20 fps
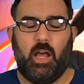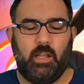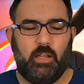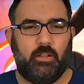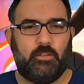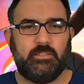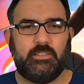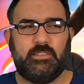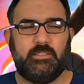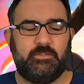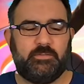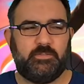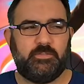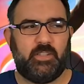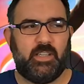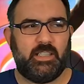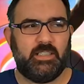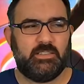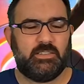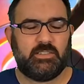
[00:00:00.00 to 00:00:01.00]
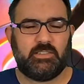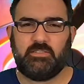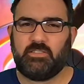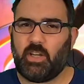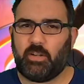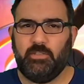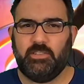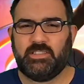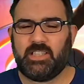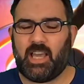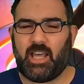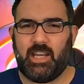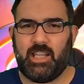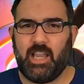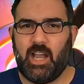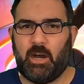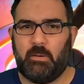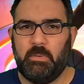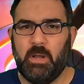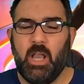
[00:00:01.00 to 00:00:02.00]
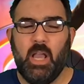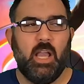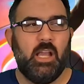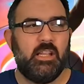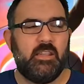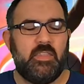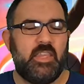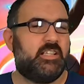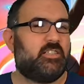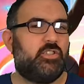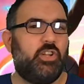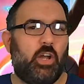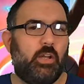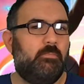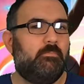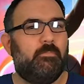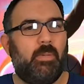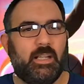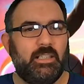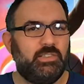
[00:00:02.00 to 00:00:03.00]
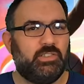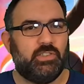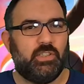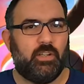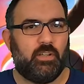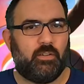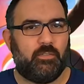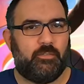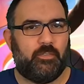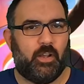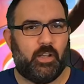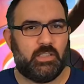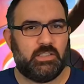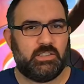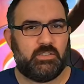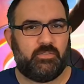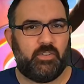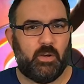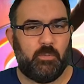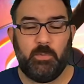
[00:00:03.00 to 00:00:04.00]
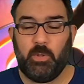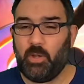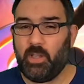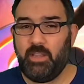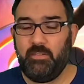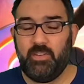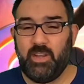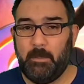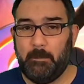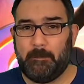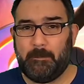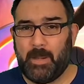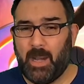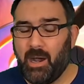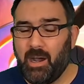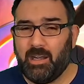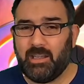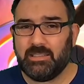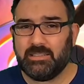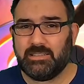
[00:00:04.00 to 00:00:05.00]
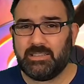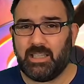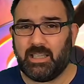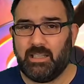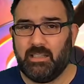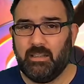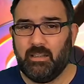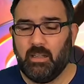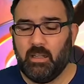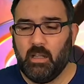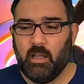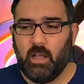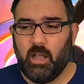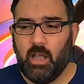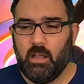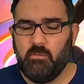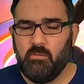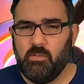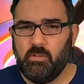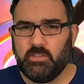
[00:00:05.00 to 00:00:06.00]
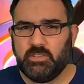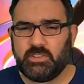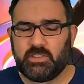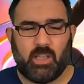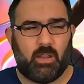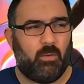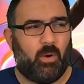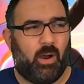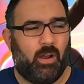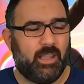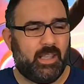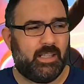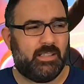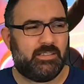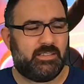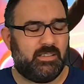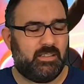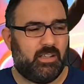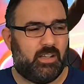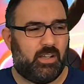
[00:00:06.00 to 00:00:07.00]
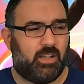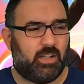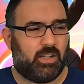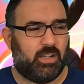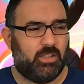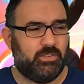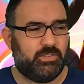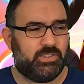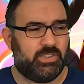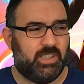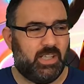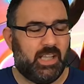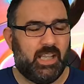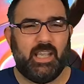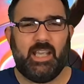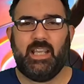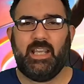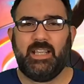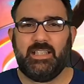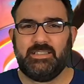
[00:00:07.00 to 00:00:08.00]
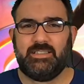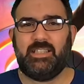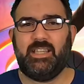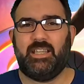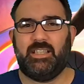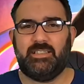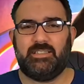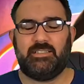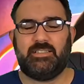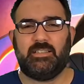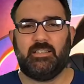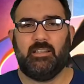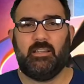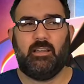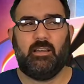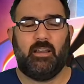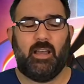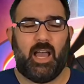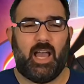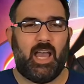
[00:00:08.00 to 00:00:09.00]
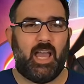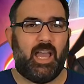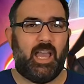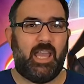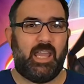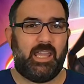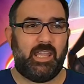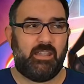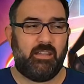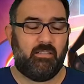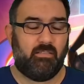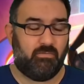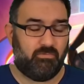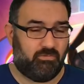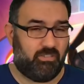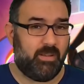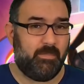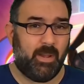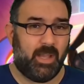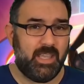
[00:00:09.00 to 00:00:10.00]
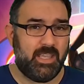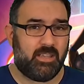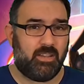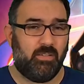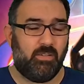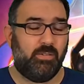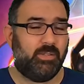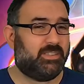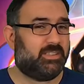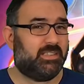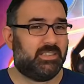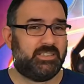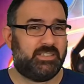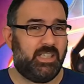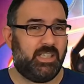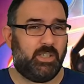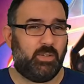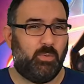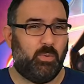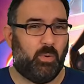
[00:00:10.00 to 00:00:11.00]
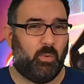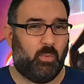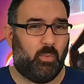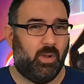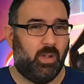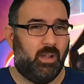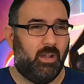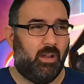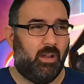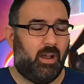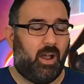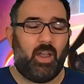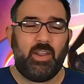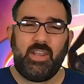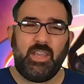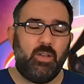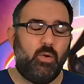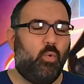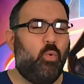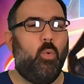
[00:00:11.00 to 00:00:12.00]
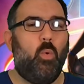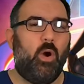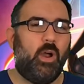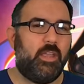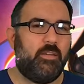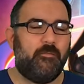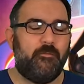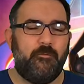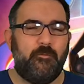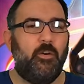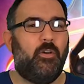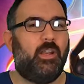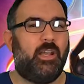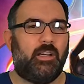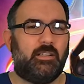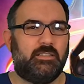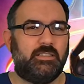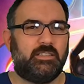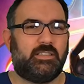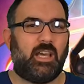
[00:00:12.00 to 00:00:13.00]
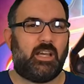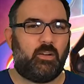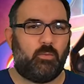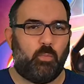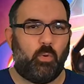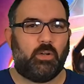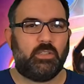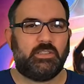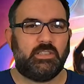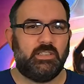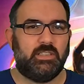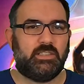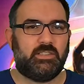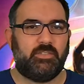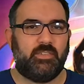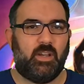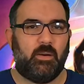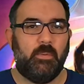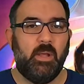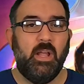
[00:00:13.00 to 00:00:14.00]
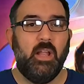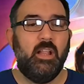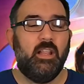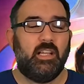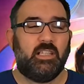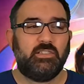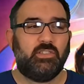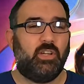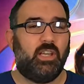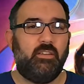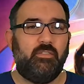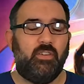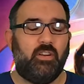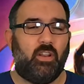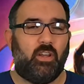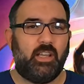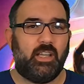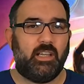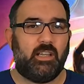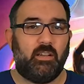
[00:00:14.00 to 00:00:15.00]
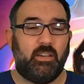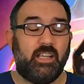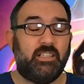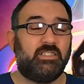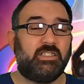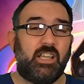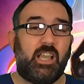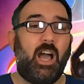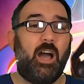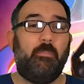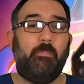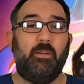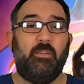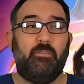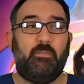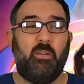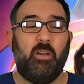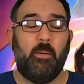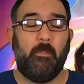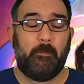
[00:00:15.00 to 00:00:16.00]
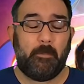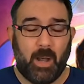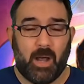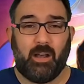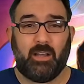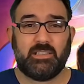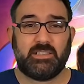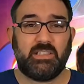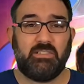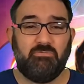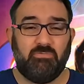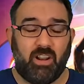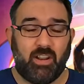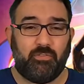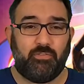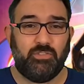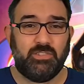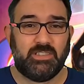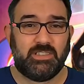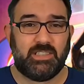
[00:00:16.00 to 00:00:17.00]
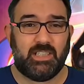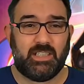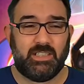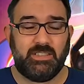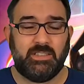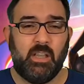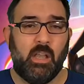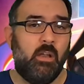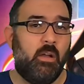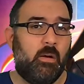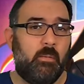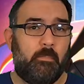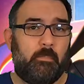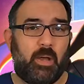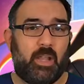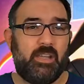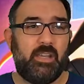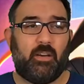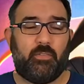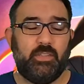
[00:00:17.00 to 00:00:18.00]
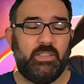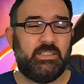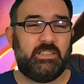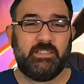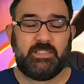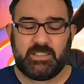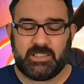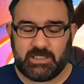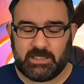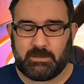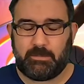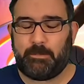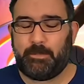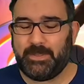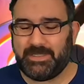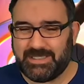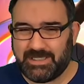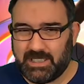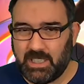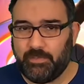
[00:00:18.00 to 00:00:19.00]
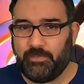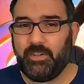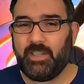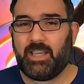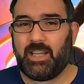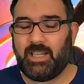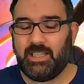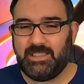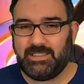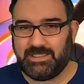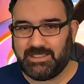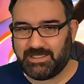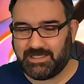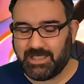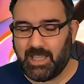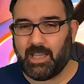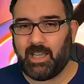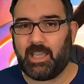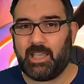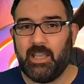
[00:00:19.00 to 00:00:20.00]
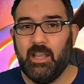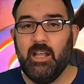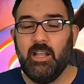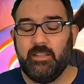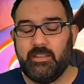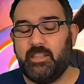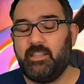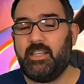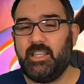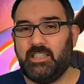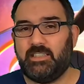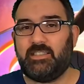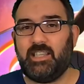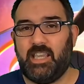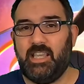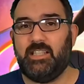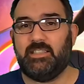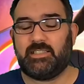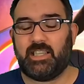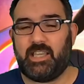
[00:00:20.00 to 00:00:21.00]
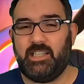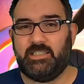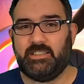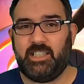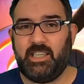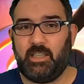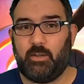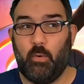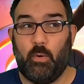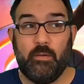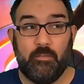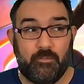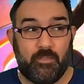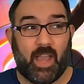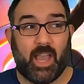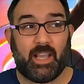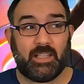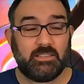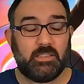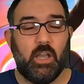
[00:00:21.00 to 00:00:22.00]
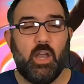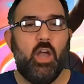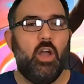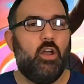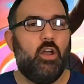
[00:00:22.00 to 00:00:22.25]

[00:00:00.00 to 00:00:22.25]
lots of things don't tally up. There's no mention of the first film, not even in passing. So I get to the conclusion, is this a remake or is it a sequel? I didn't quite fully understand watching this film. There's not even like, there's a couple of passing references, but nothing to specifically say that this is a sequel. In fact,